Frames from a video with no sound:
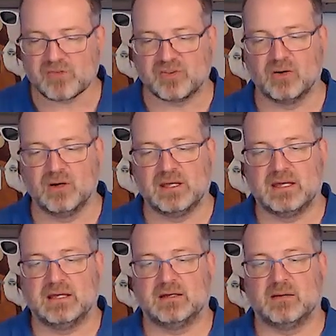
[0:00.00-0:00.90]
So
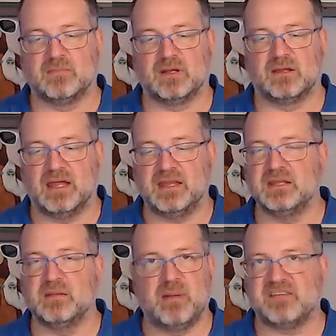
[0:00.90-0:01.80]

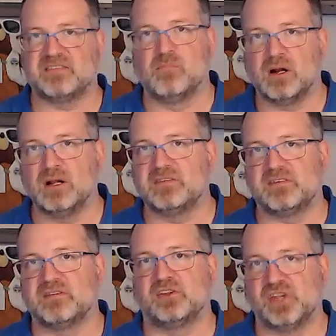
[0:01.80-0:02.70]
getting the best model
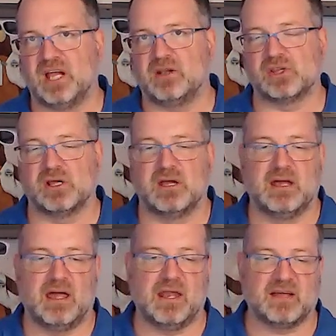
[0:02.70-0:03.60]
is a challenge.
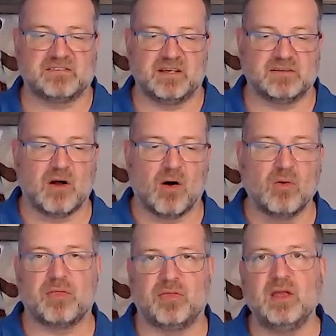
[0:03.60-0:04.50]
And I said, the
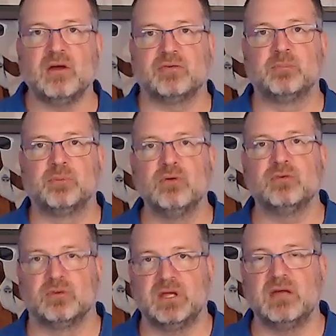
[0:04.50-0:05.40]
only thing you have to
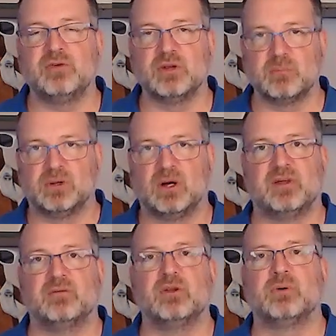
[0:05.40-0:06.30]
prove to me if you deploy
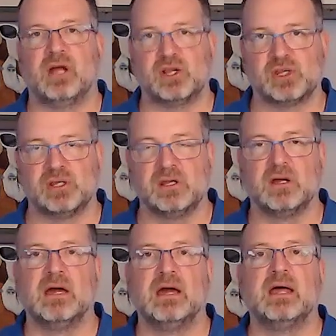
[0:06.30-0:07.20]
something into production
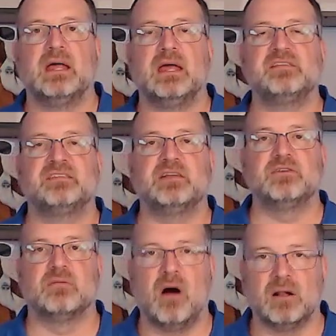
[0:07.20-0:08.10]
is that
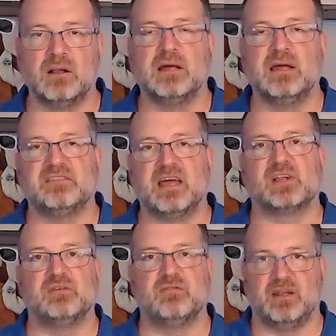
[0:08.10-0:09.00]
your model is
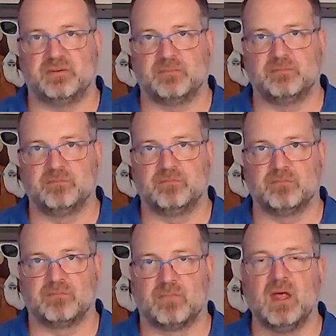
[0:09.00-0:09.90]
actually valid.
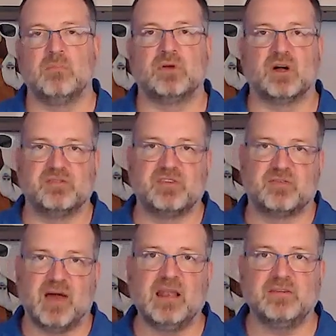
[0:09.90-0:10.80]
Because if
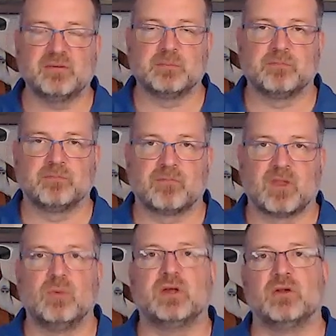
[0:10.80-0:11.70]
it's valid,
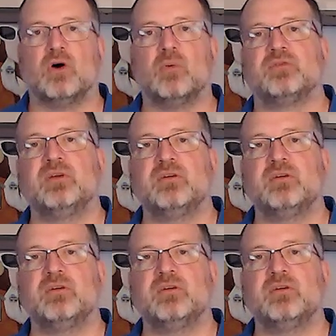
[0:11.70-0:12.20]
we can always